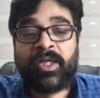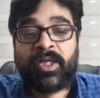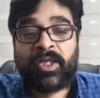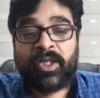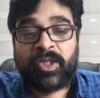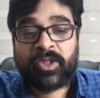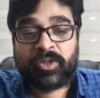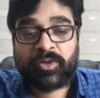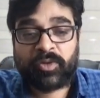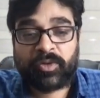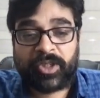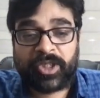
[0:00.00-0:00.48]

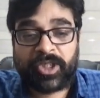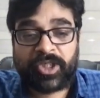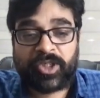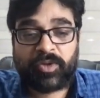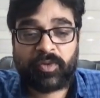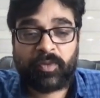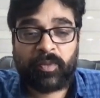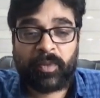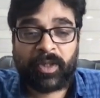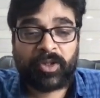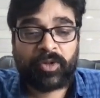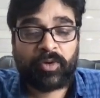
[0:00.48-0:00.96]
So these two
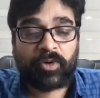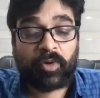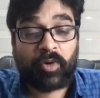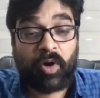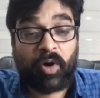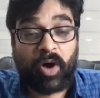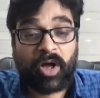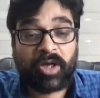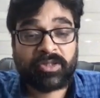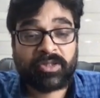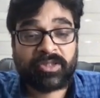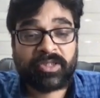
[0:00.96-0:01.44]
1, so
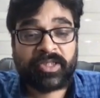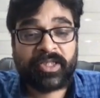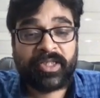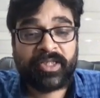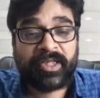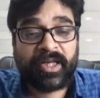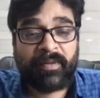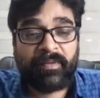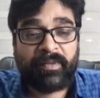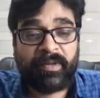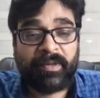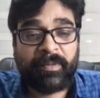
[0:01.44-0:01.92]
cos
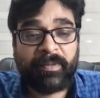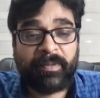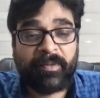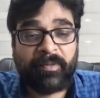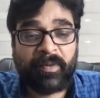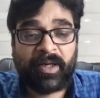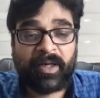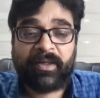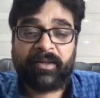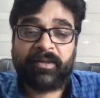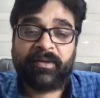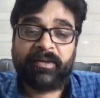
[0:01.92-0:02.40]
theta will be
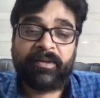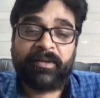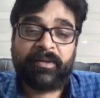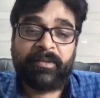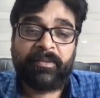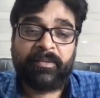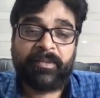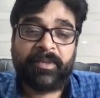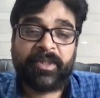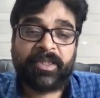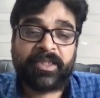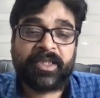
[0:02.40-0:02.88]
1.
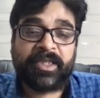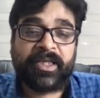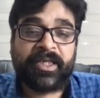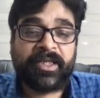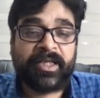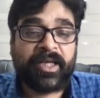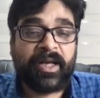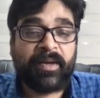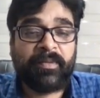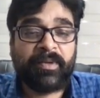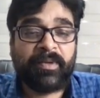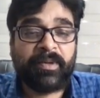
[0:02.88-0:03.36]
Means
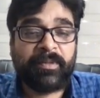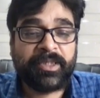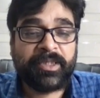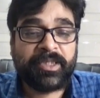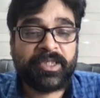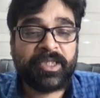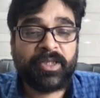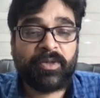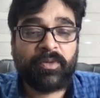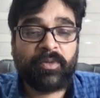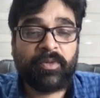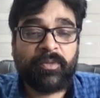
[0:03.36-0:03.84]
theta will be
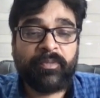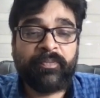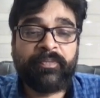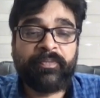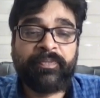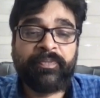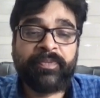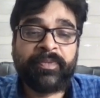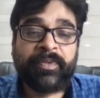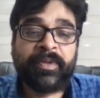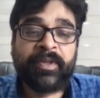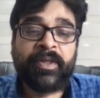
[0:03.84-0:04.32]
0.
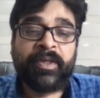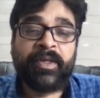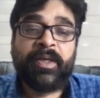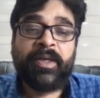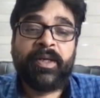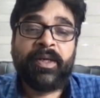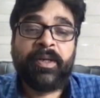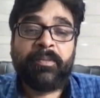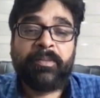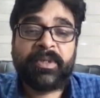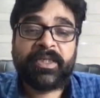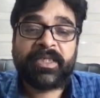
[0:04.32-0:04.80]

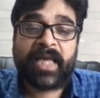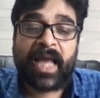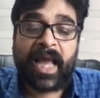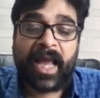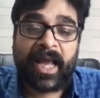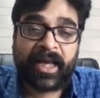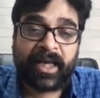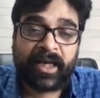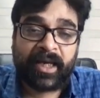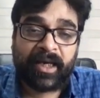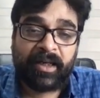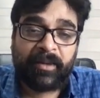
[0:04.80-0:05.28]
Means
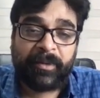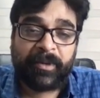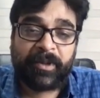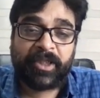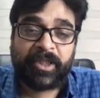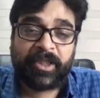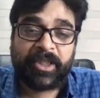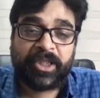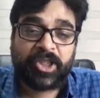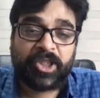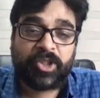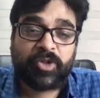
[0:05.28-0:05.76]
angle between
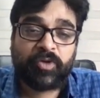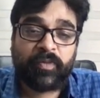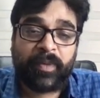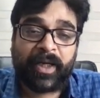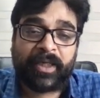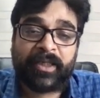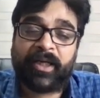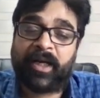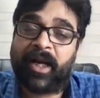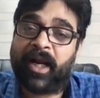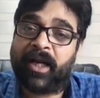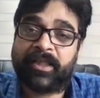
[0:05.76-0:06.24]
these two
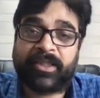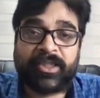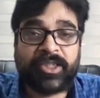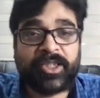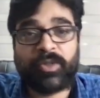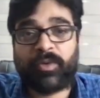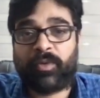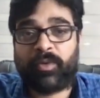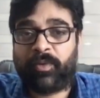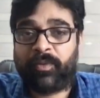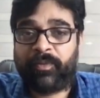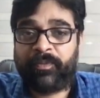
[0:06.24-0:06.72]
vectors are
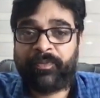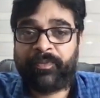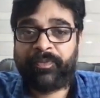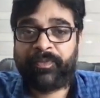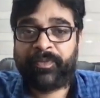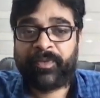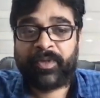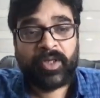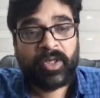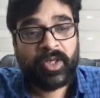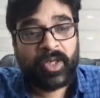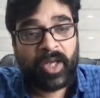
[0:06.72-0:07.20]
0.
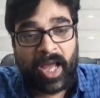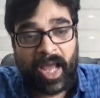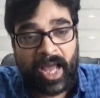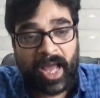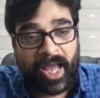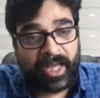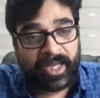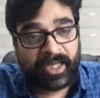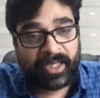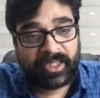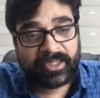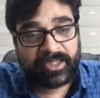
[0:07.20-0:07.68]

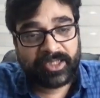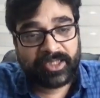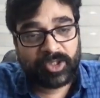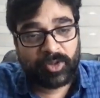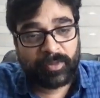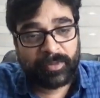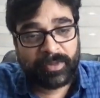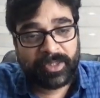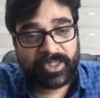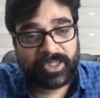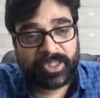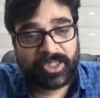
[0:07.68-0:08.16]
Angle 0
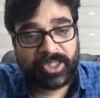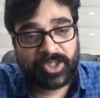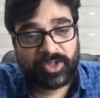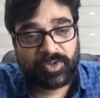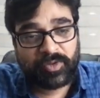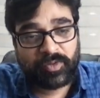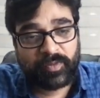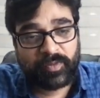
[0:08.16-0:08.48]
means these two